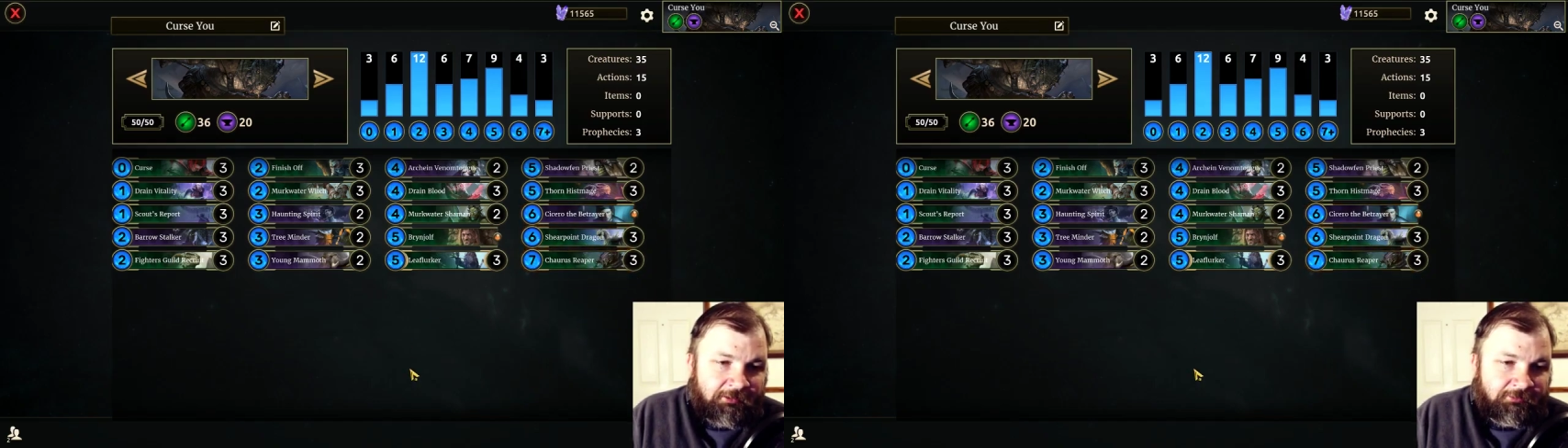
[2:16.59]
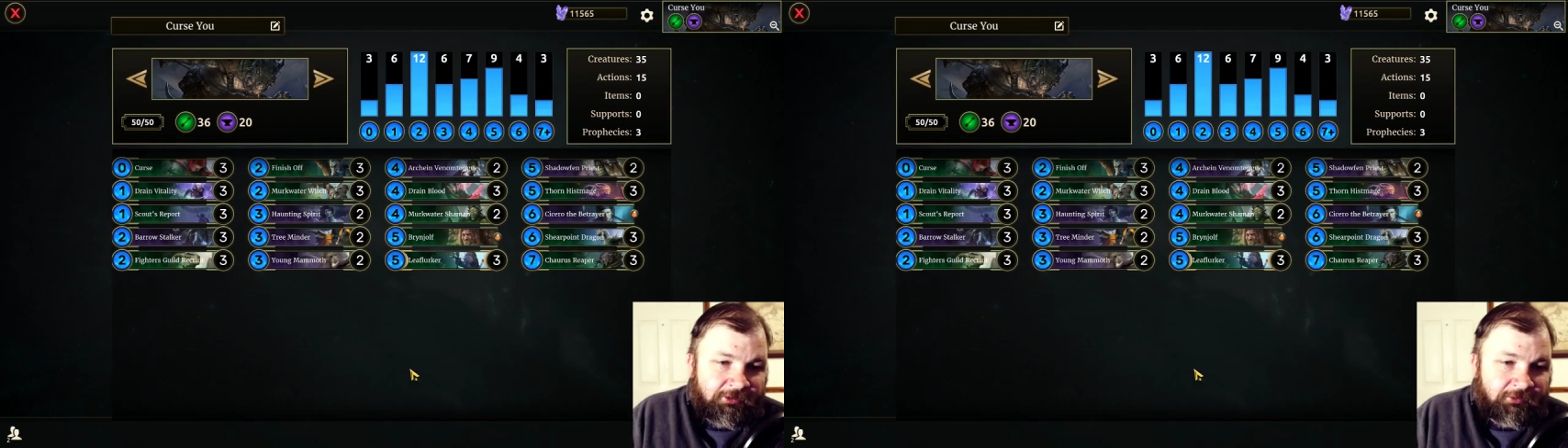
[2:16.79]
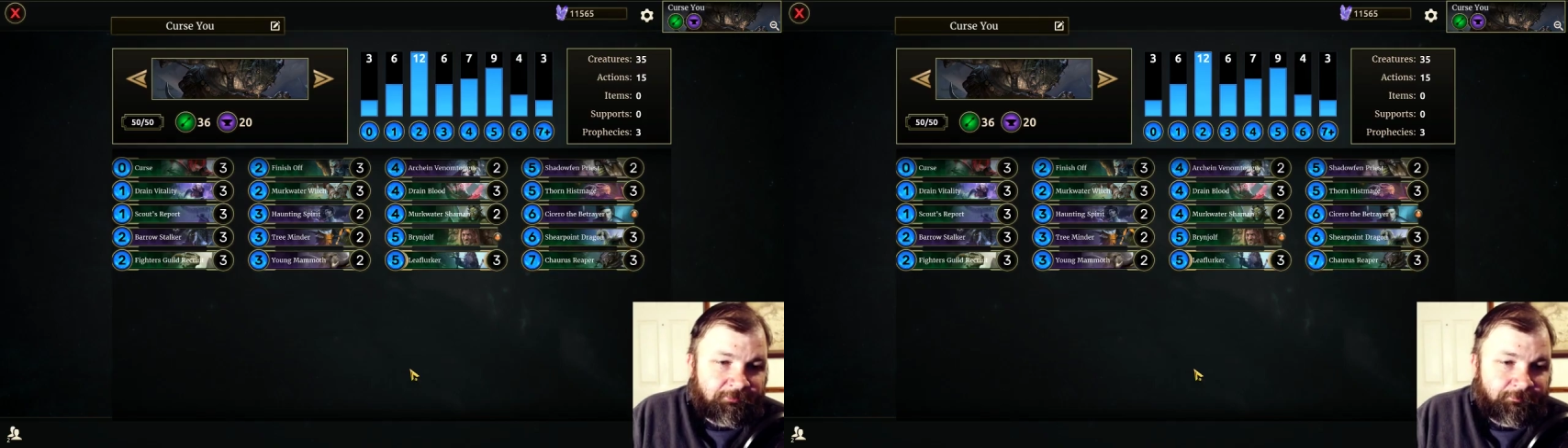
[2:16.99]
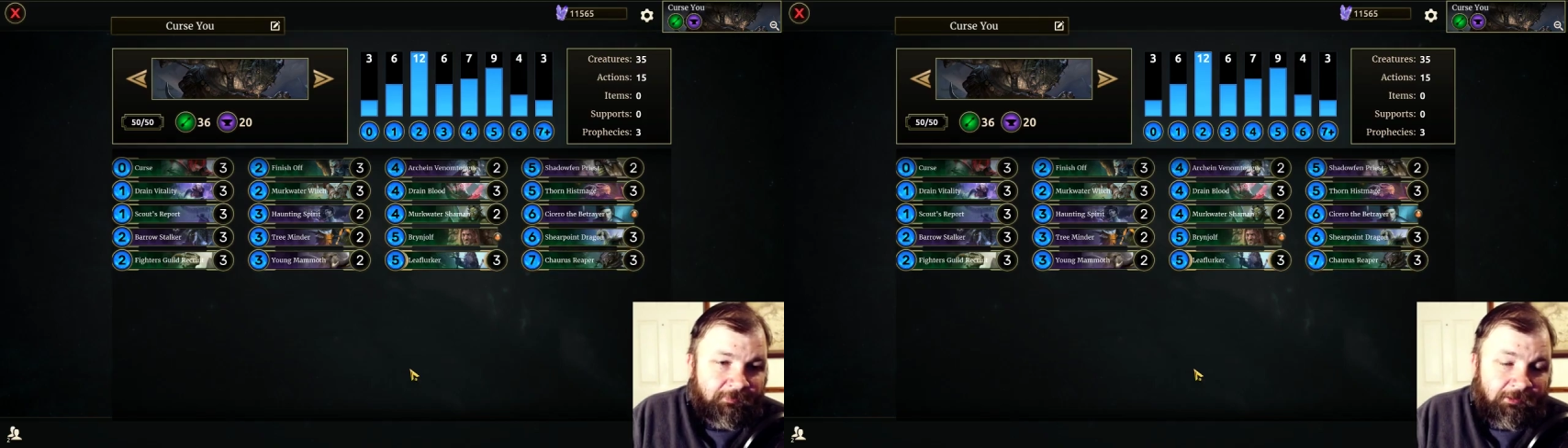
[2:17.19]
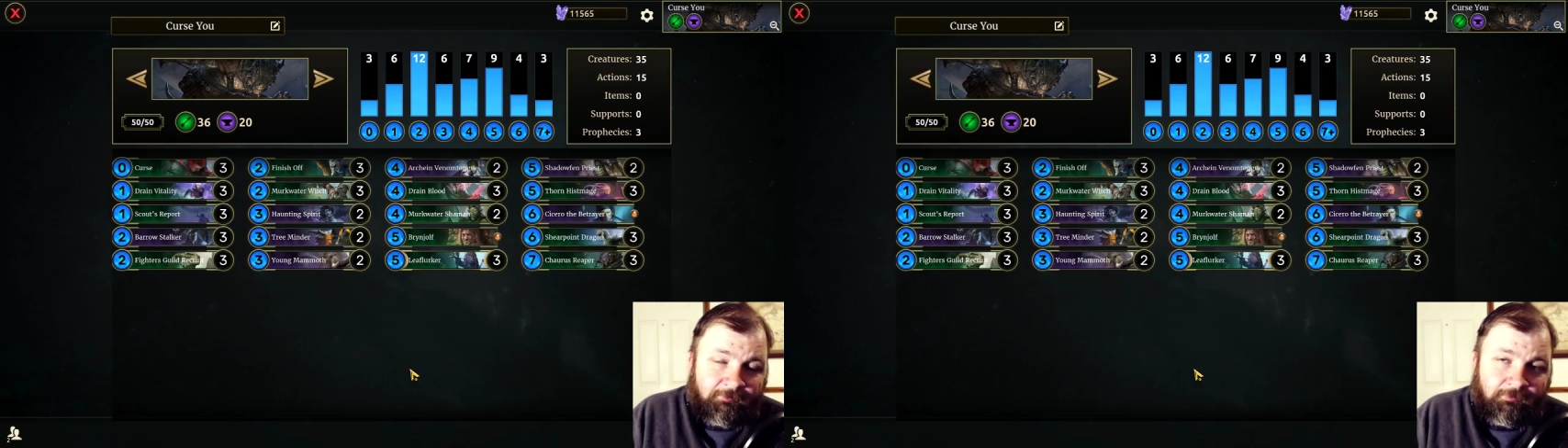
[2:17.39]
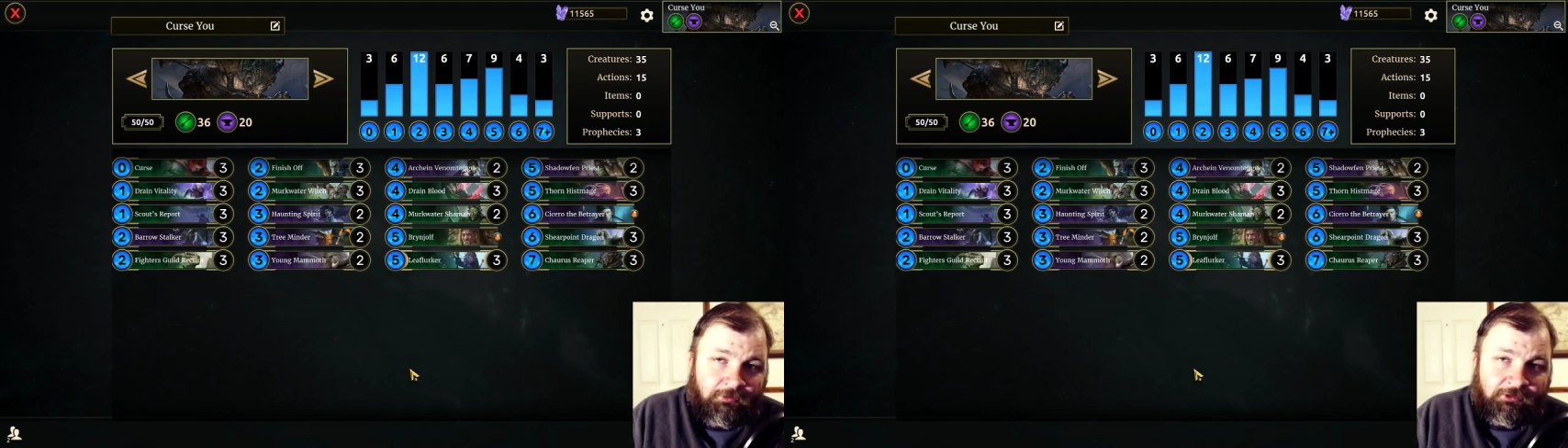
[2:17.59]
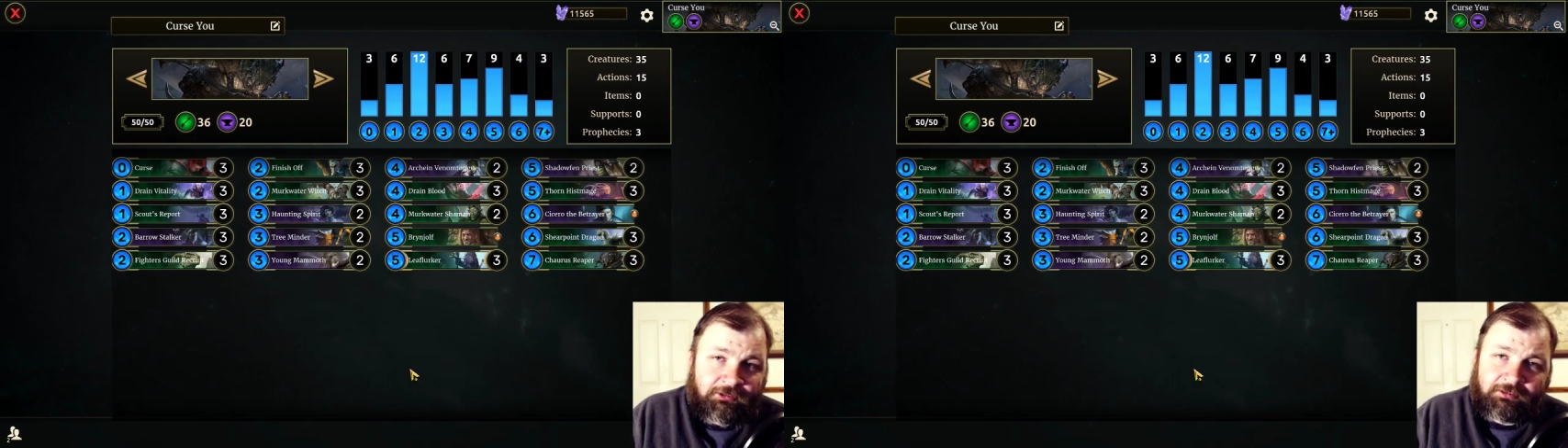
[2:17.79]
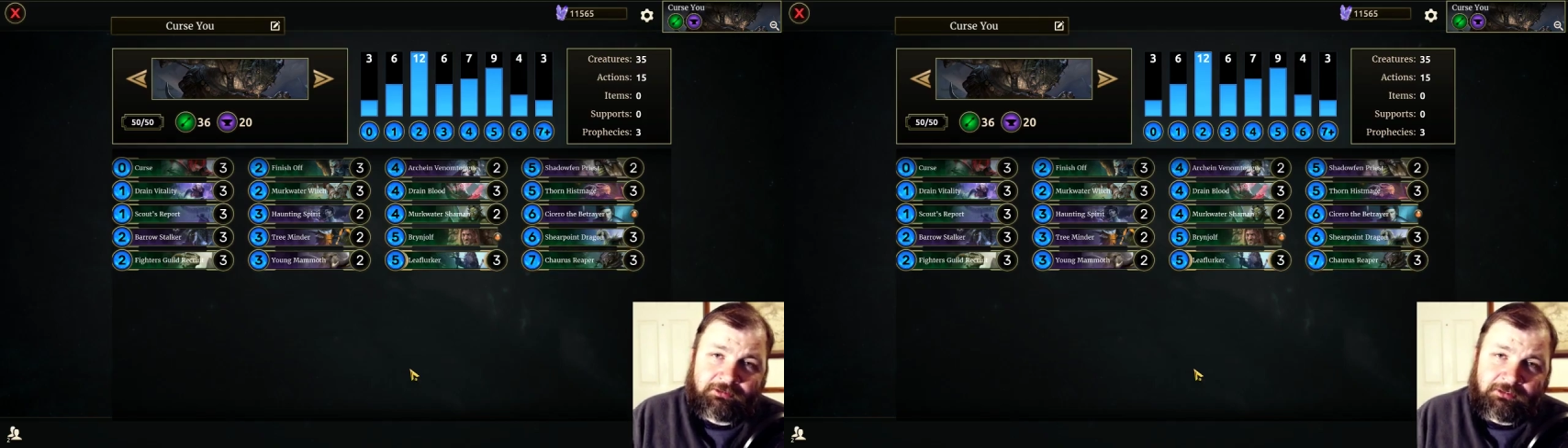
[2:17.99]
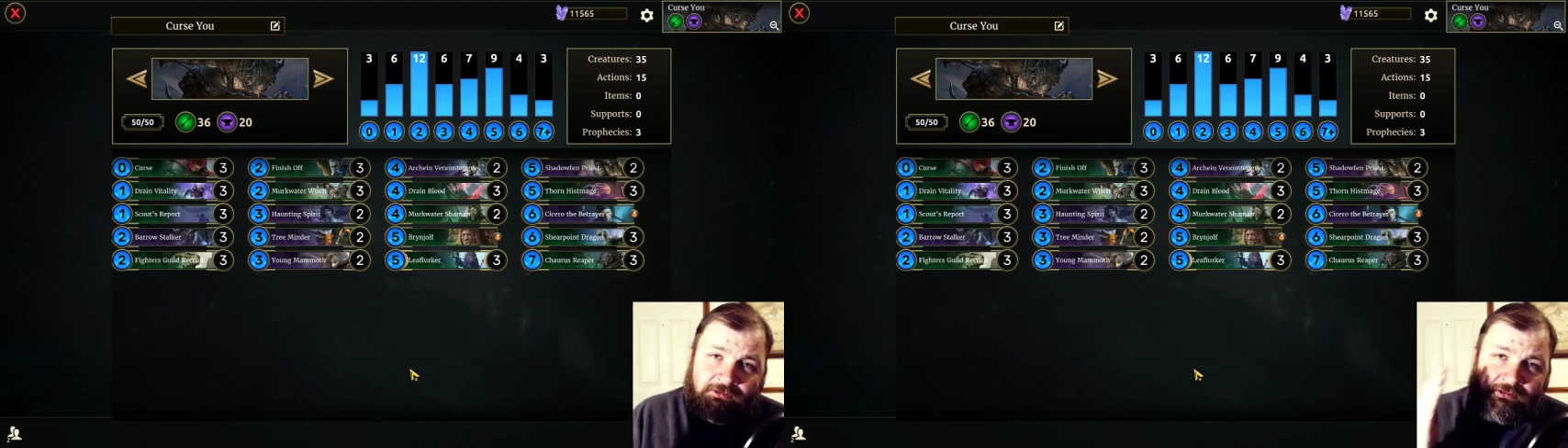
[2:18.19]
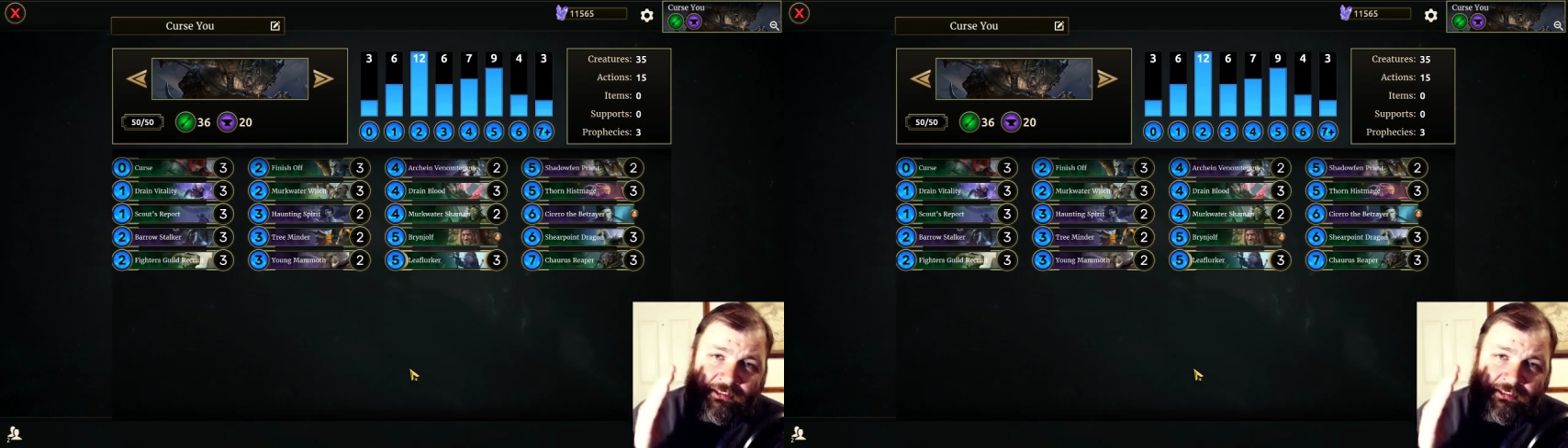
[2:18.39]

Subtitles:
So yeah, we're going to take this on to